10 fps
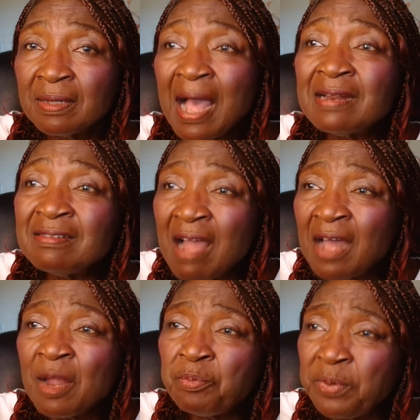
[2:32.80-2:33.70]
A
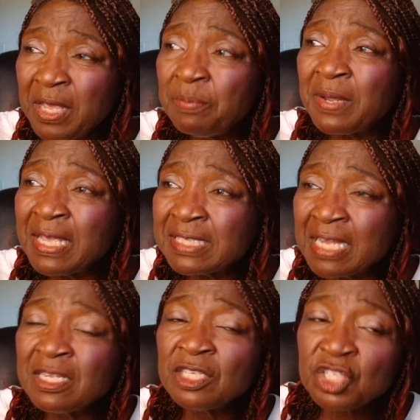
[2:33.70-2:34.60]
lot of people is
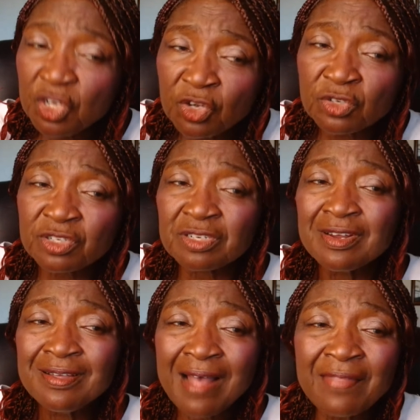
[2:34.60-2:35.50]
in the church
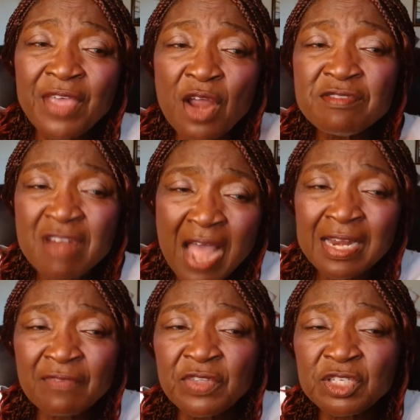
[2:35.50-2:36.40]
and they are not
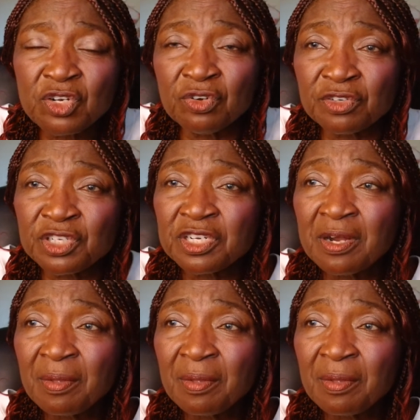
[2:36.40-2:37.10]
of the church.